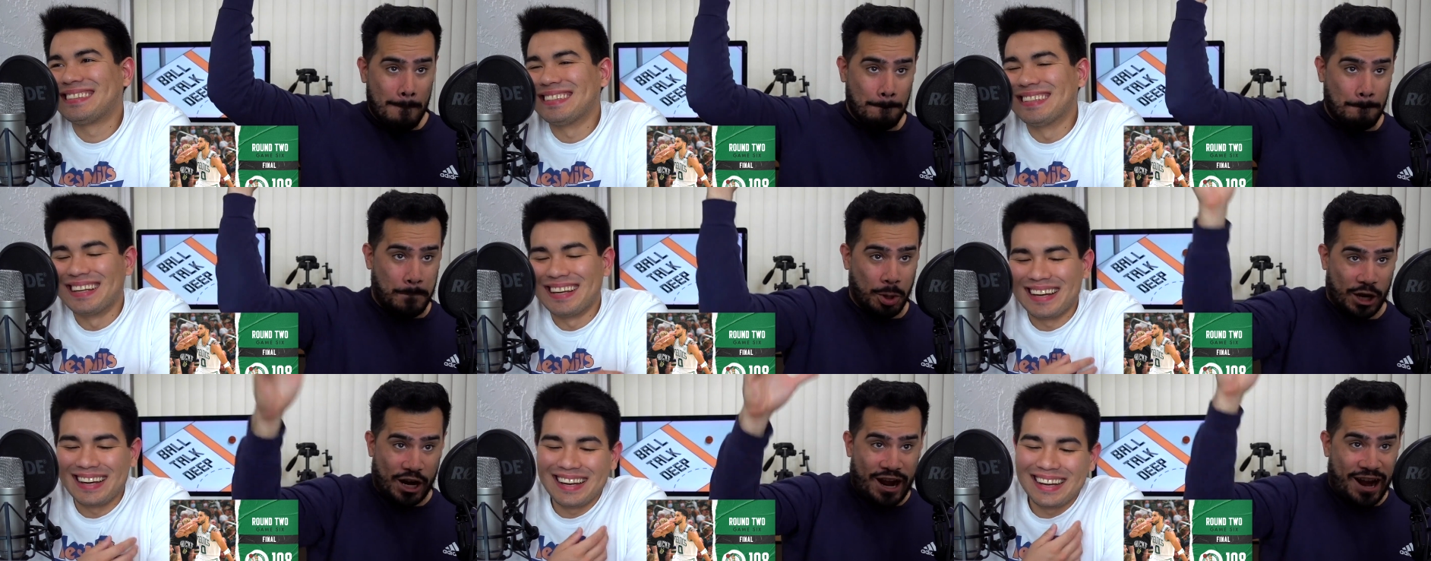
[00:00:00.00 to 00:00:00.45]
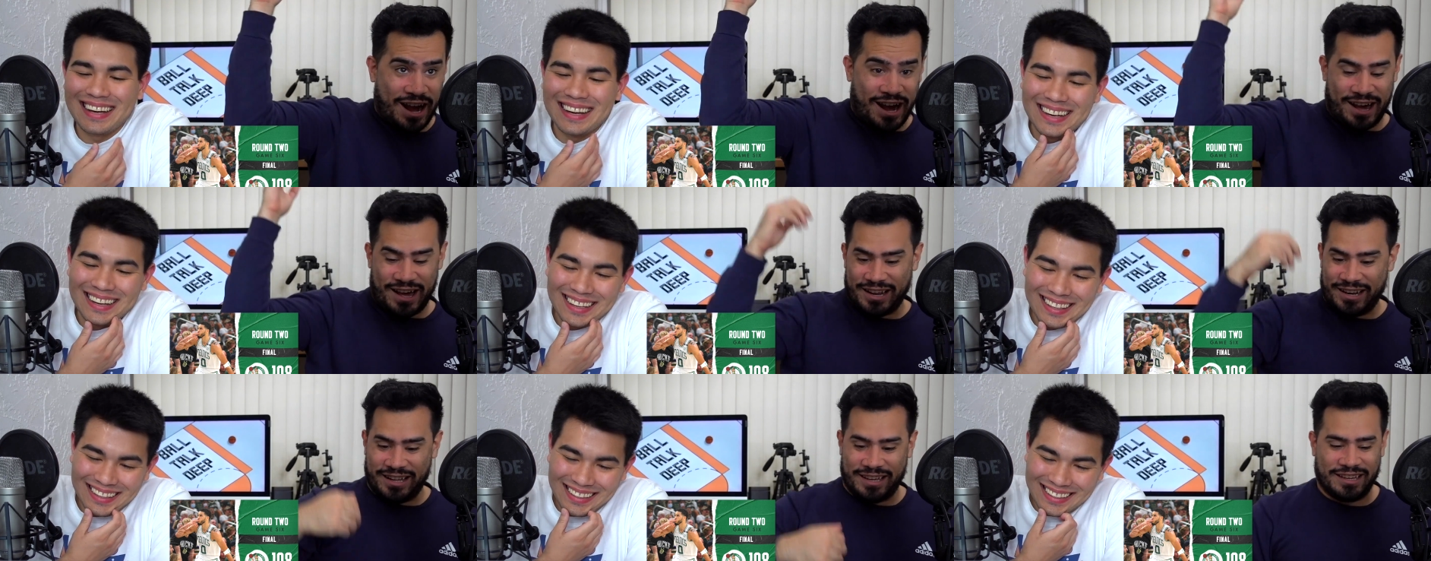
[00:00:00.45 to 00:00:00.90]

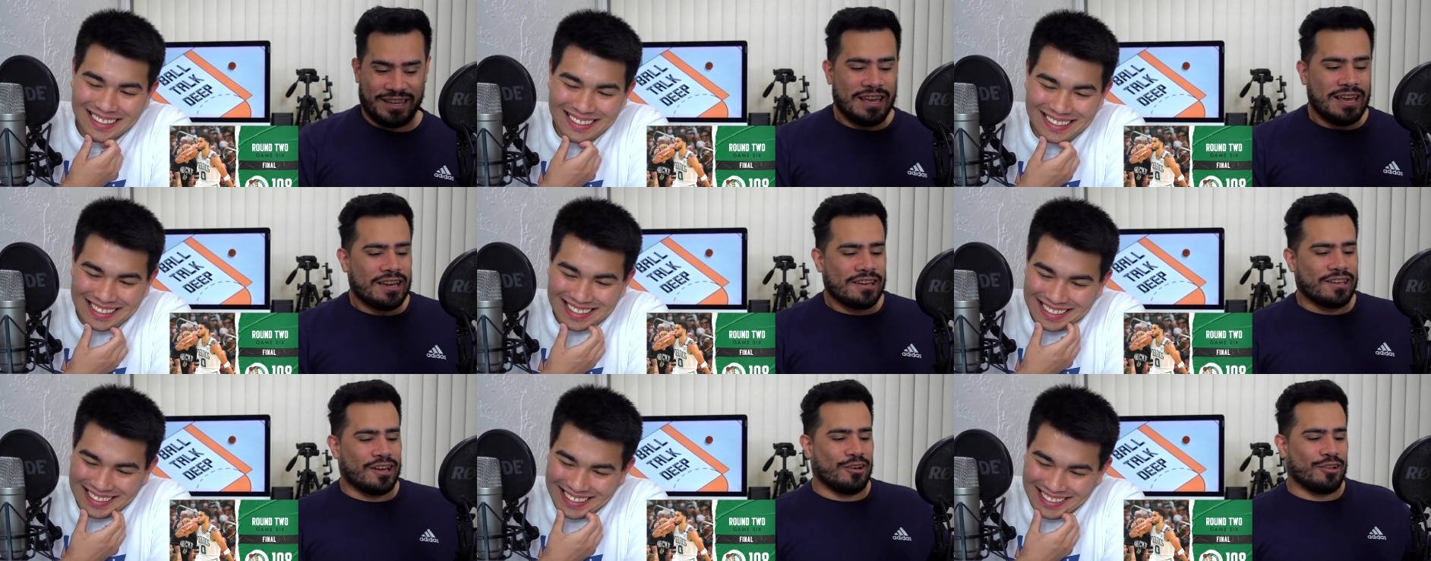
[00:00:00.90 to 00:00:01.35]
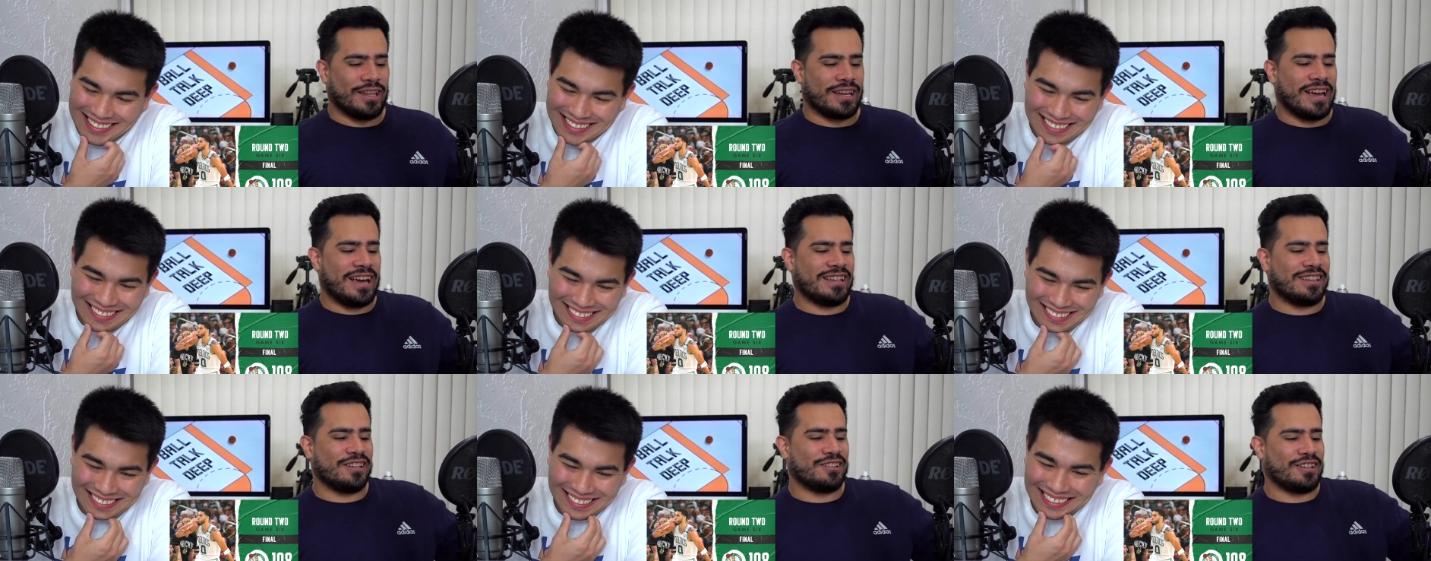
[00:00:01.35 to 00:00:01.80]
Speaker 1: yeah. like yo, the
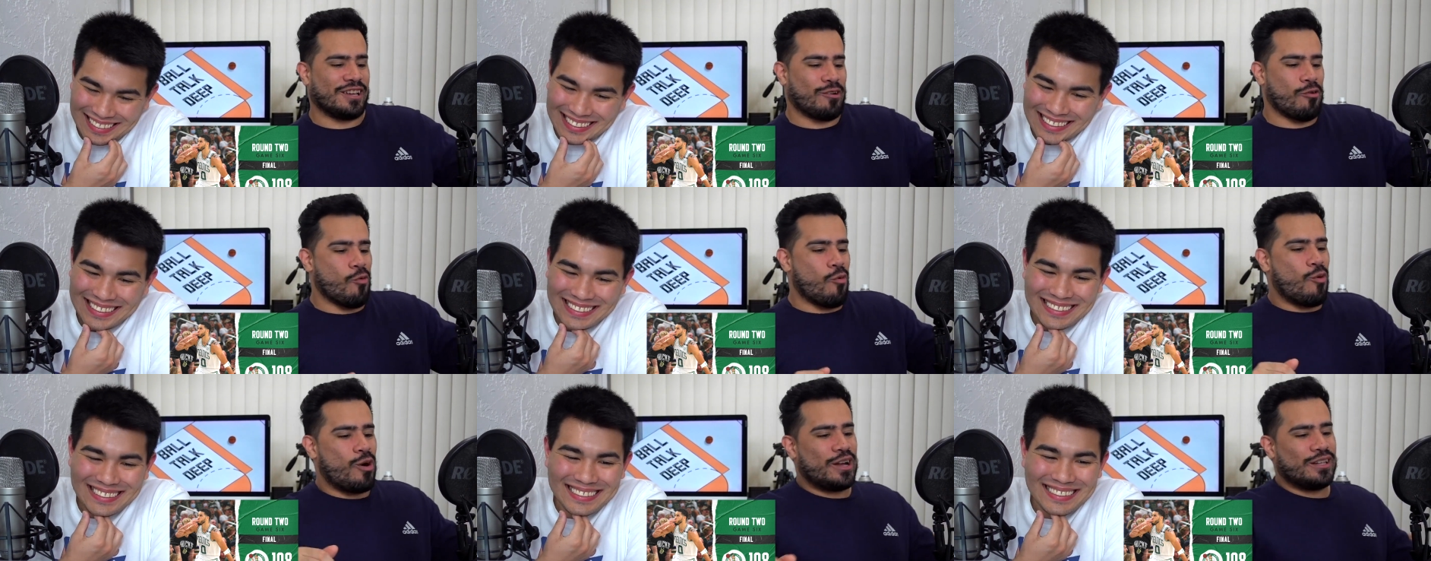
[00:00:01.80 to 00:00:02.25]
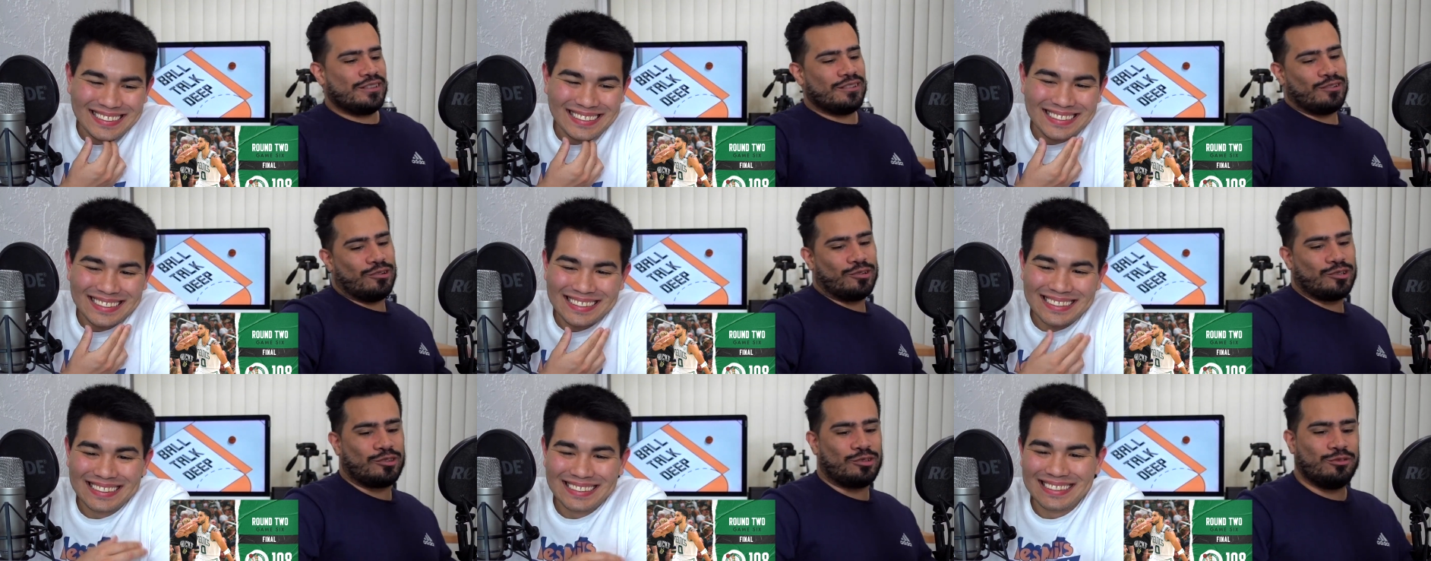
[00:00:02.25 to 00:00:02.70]
guy does like one
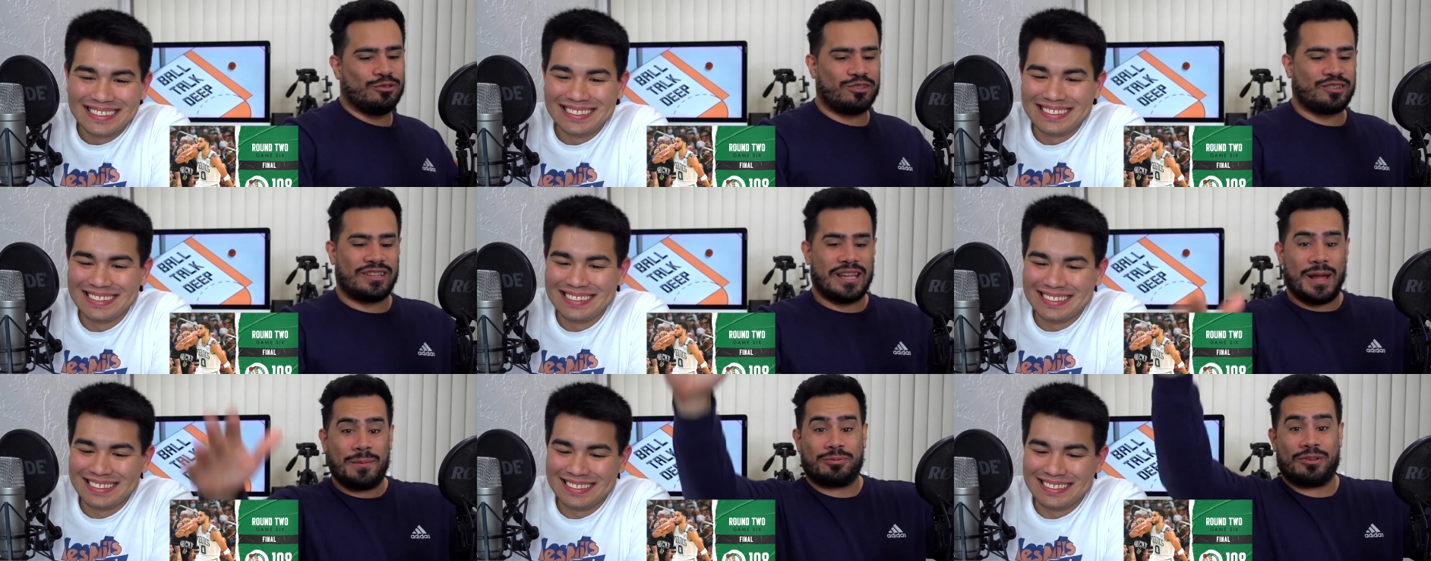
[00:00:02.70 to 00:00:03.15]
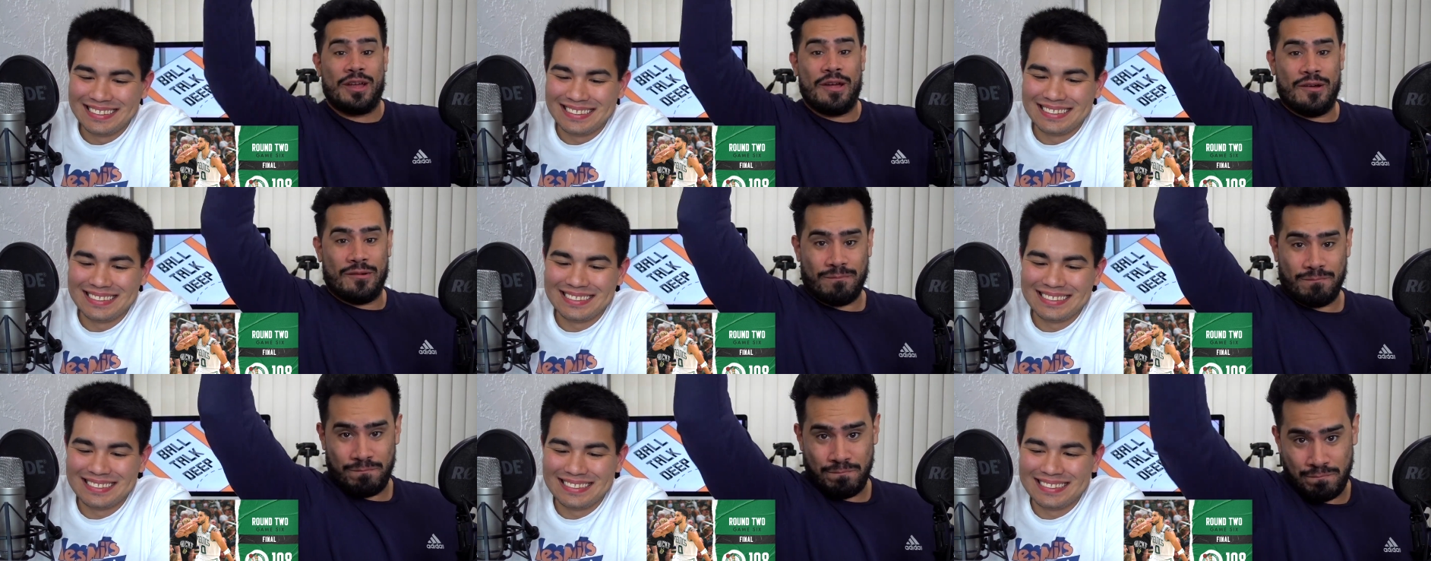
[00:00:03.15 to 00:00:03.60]
or two steps,
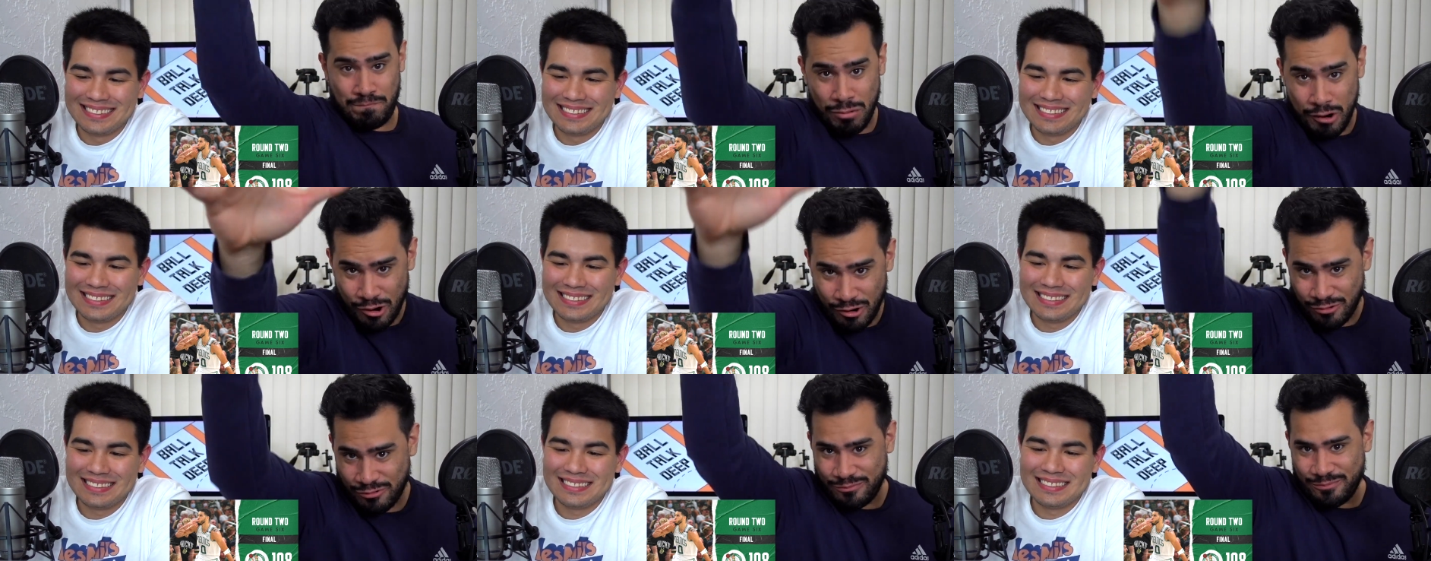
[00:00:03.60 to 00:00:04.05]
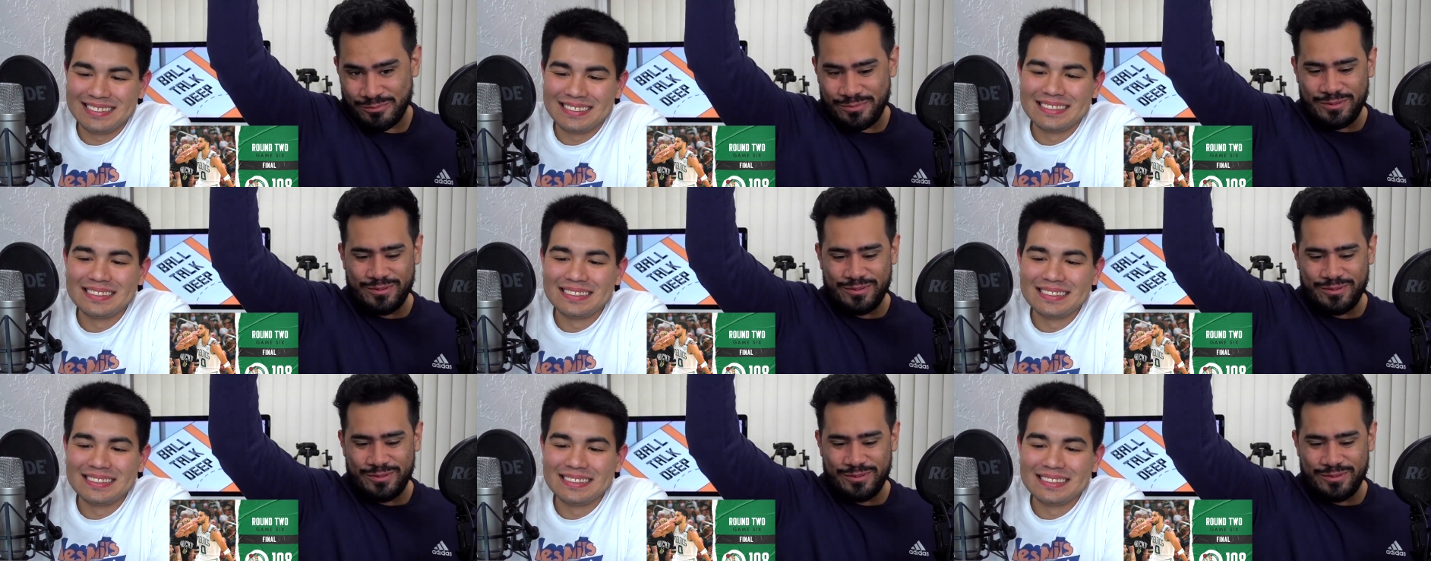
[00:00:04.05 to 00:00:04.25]
boom.